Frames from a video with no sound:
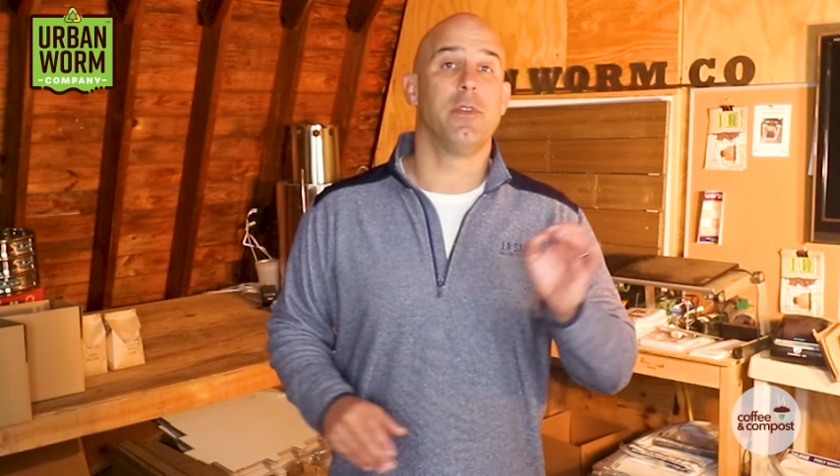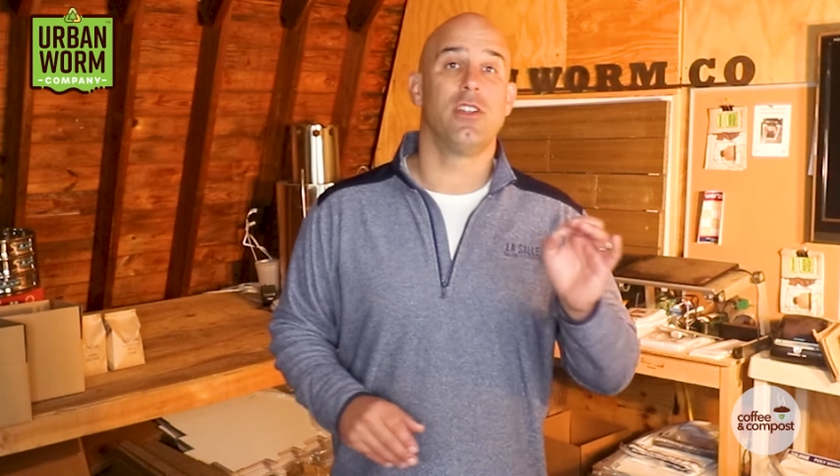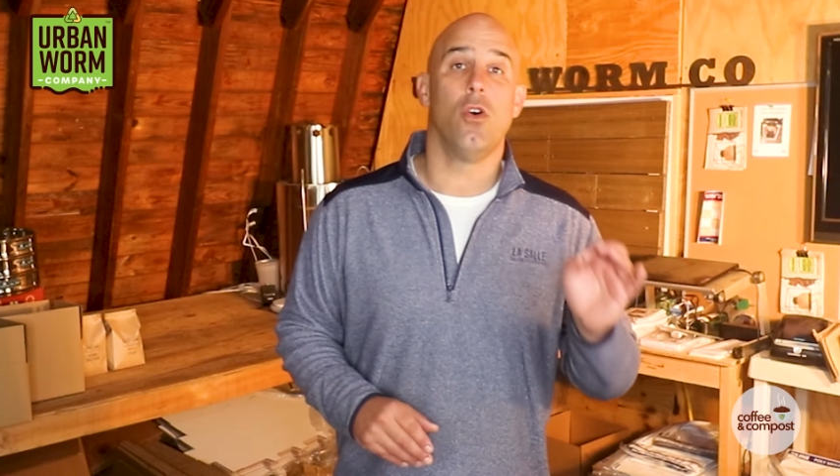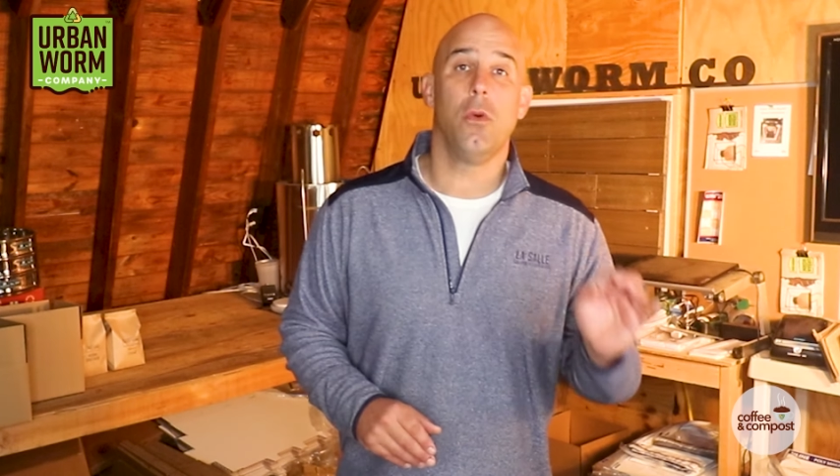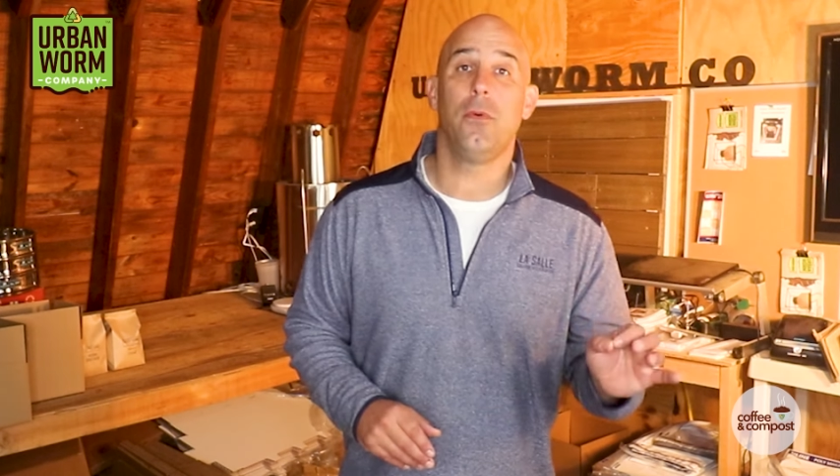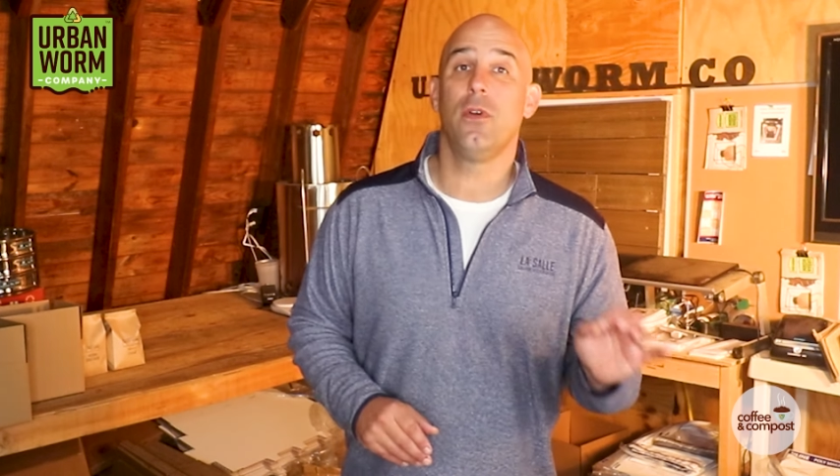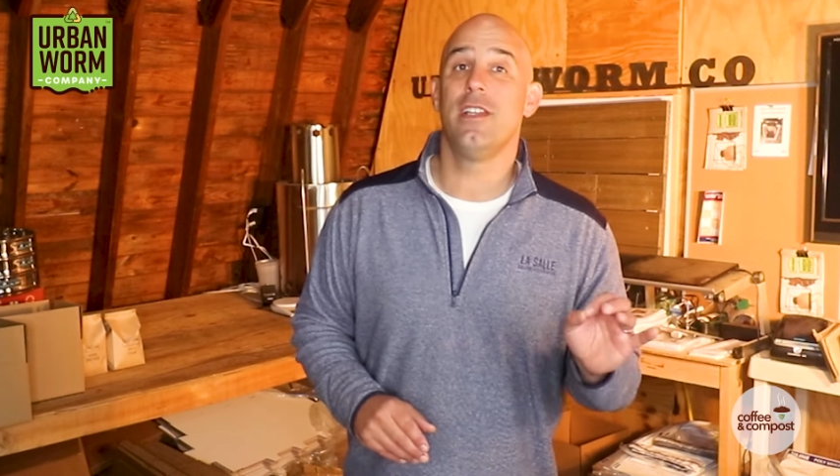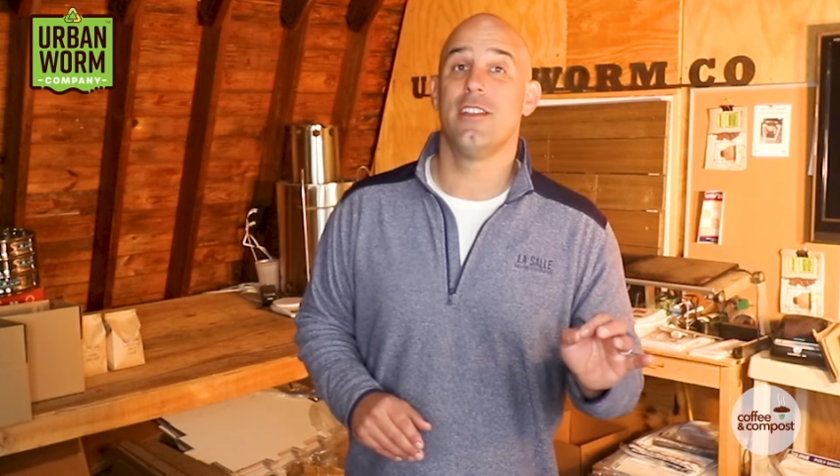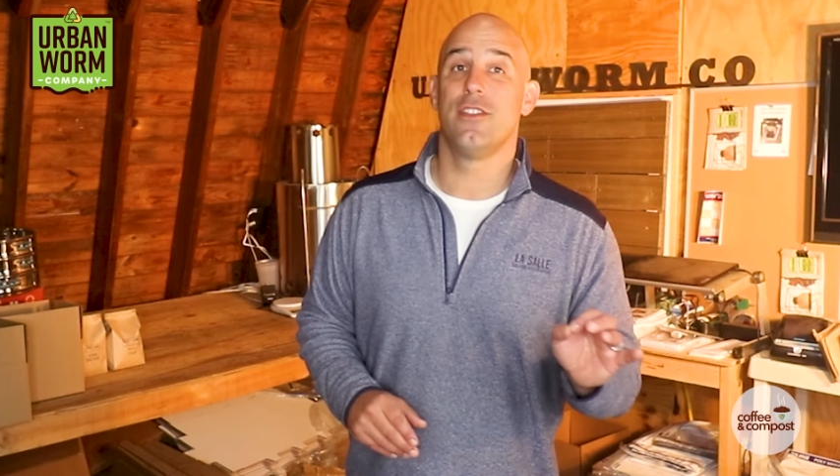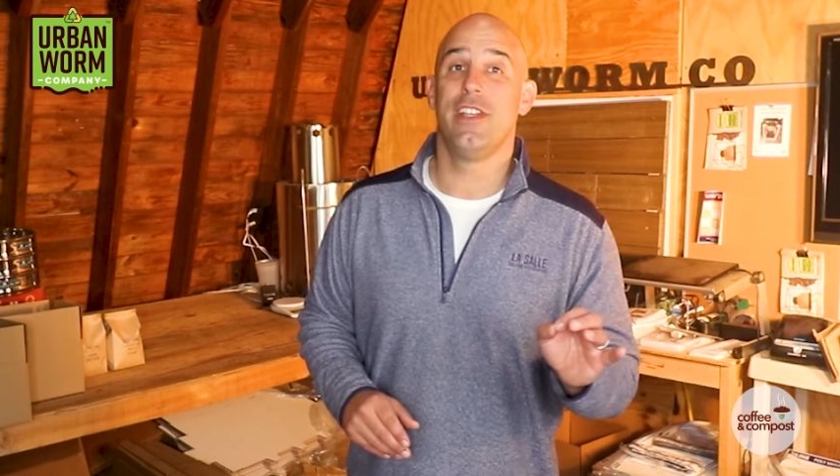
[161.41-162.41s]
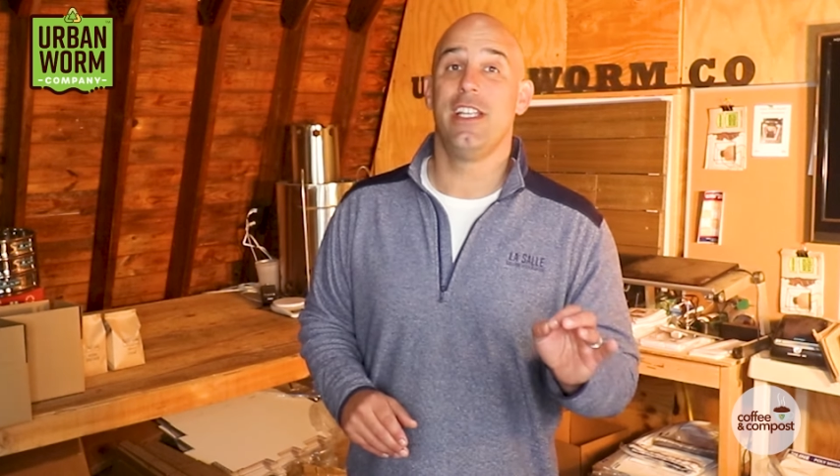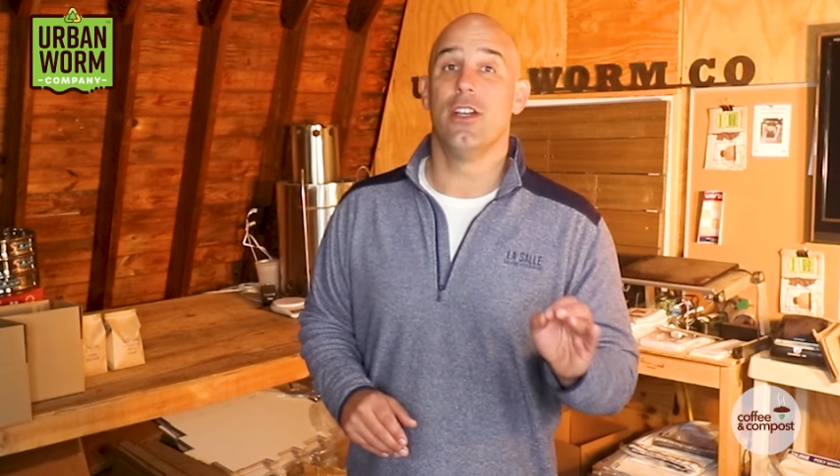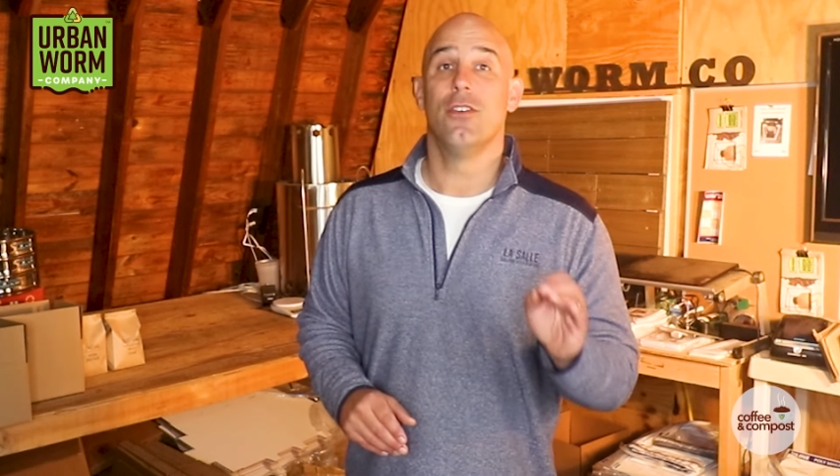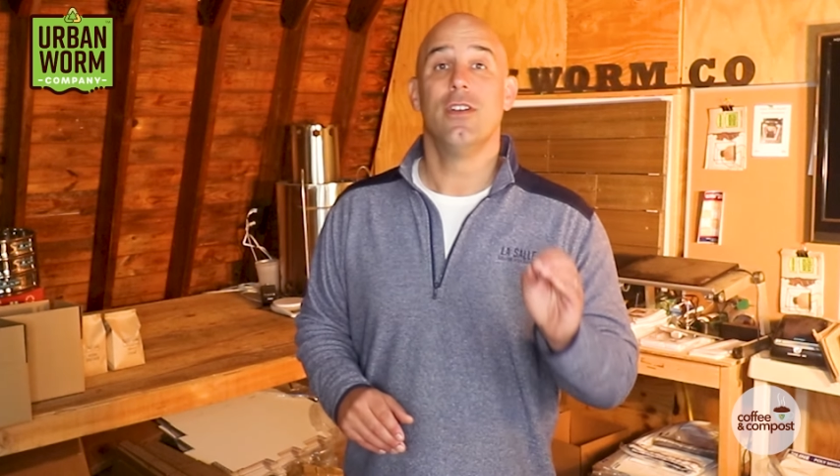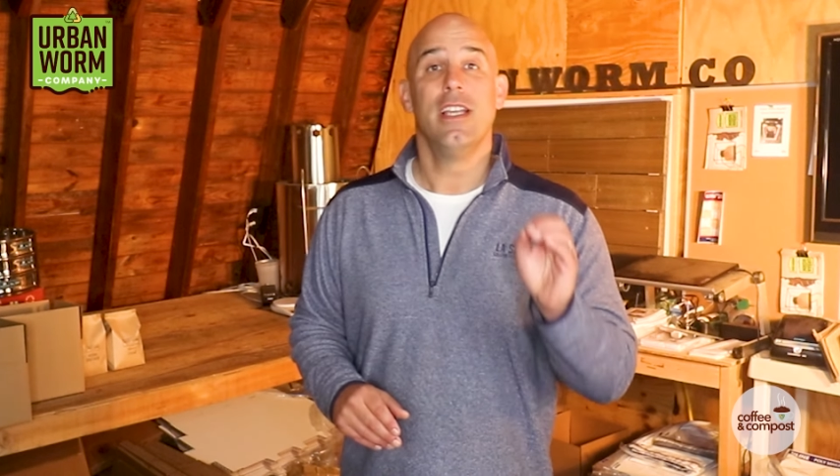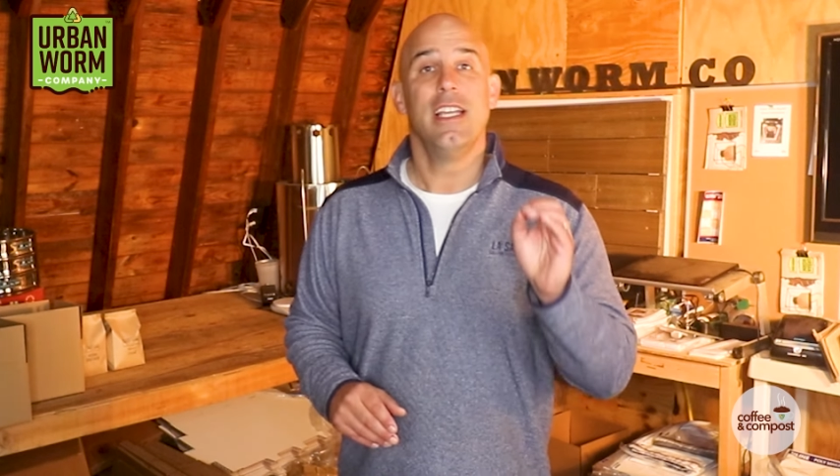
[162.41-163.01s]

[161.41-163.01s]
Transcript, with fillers: but the whole point of this video